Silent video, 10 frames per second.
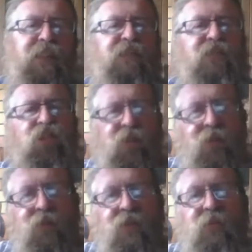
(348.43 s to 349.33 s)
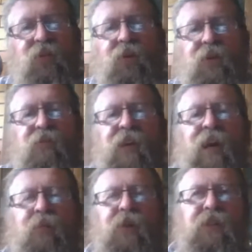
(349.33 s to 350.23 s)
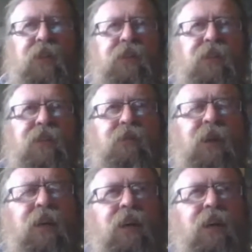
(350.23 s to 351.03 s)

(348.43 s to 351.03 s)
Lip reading: even too taboo to bring up on YouTube.